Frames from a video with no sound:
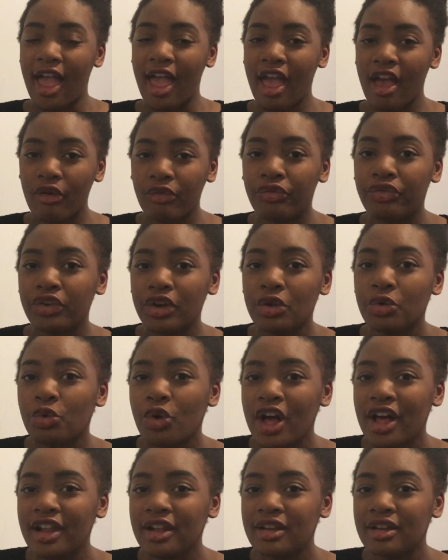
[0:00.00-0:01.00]

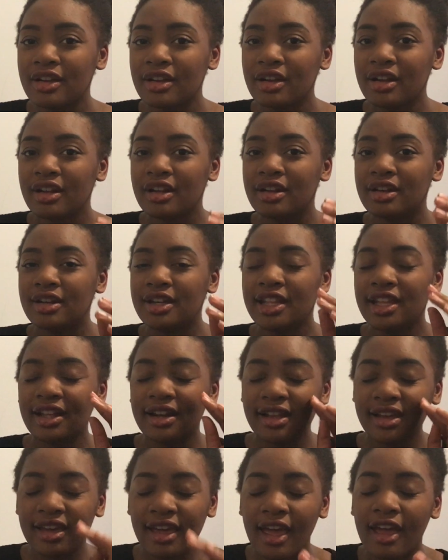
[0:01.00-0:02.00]
Everyone,
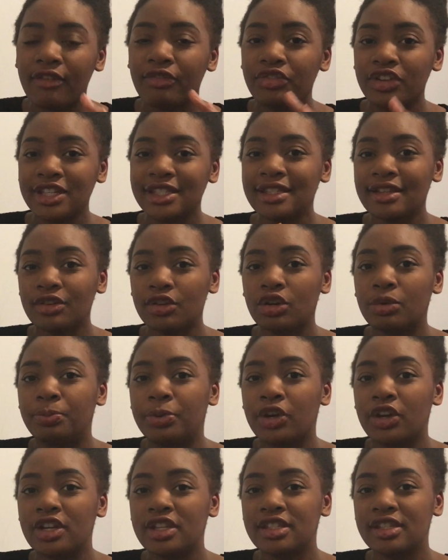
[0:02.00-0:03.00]
nearly every single
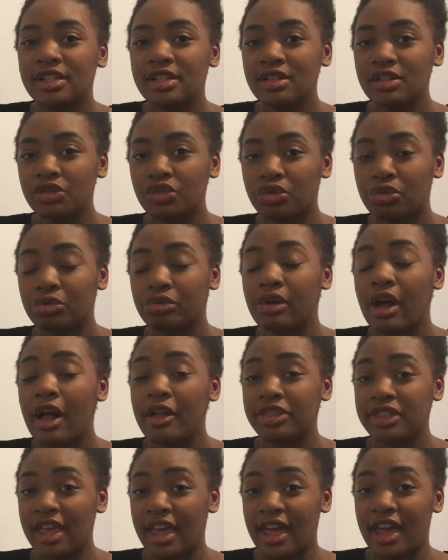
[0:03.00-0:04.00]
person
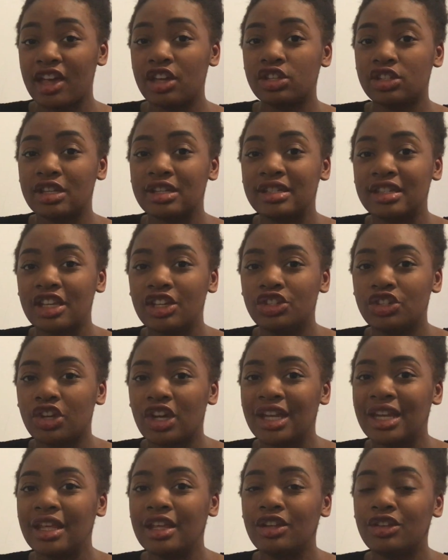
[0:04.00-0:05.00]
throughout their HSC
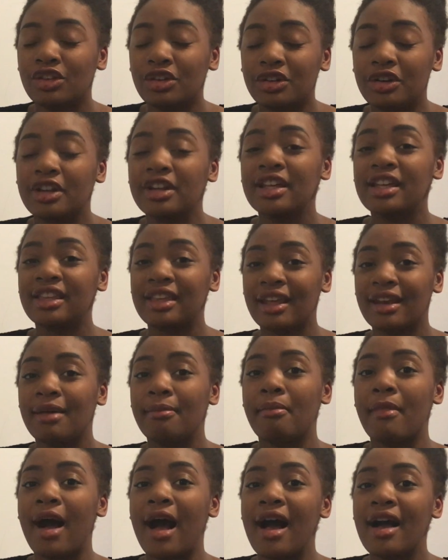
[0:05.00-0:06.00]
journey, you're gonna get a
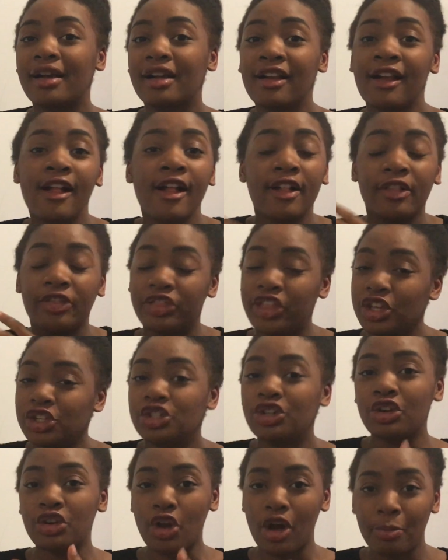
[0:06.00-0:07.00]
mark
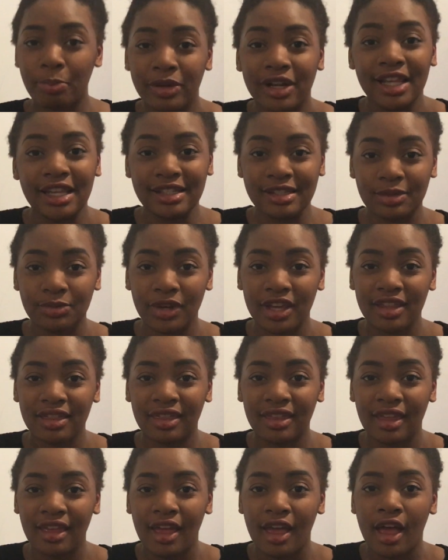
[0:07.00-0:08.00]
that you're not pleased
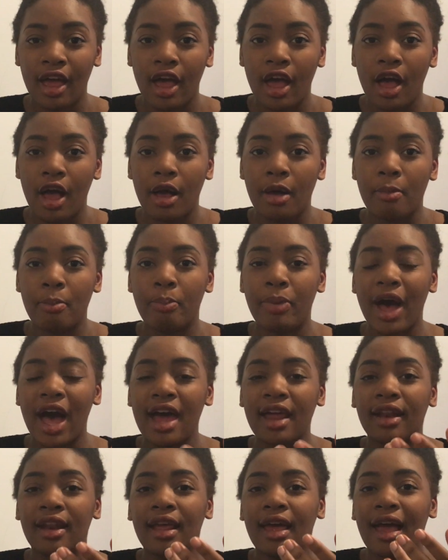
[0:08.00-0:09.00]
with.
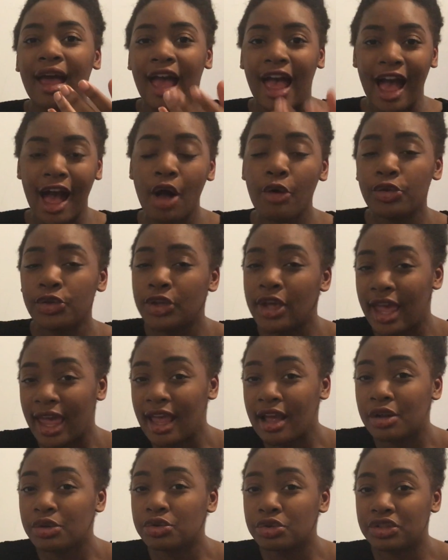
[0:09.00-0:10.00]
But how you
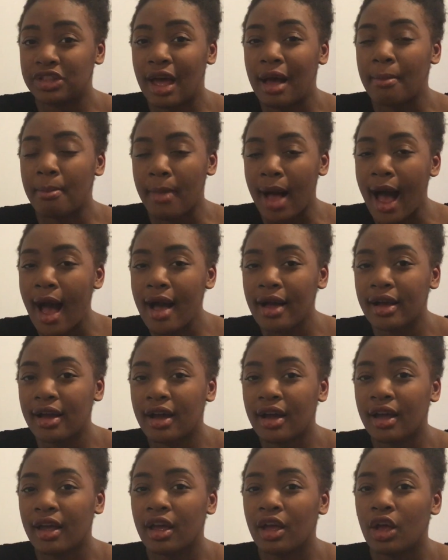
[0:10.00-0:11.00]
handle that
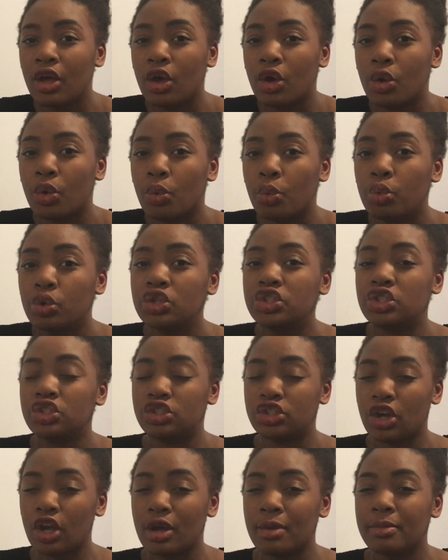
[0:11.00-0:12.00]
mark will
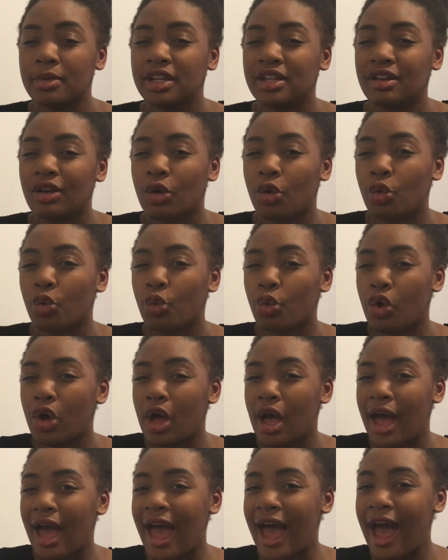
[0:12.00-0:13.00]
determine
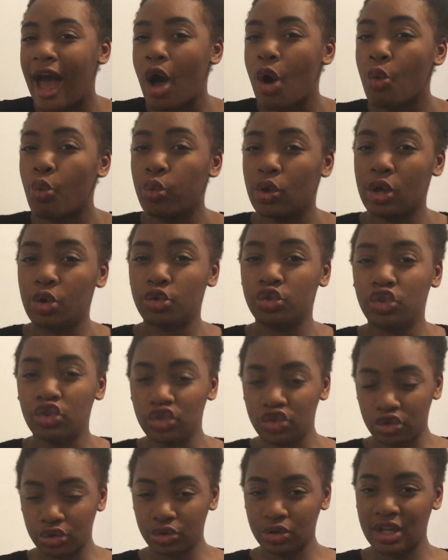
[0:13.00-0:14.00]
how well you
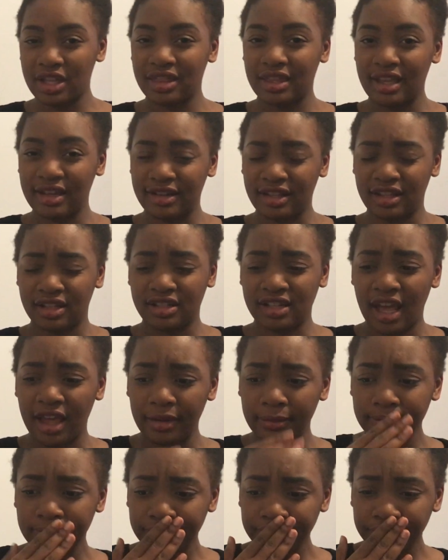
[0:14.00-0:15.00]
do at the end of the day.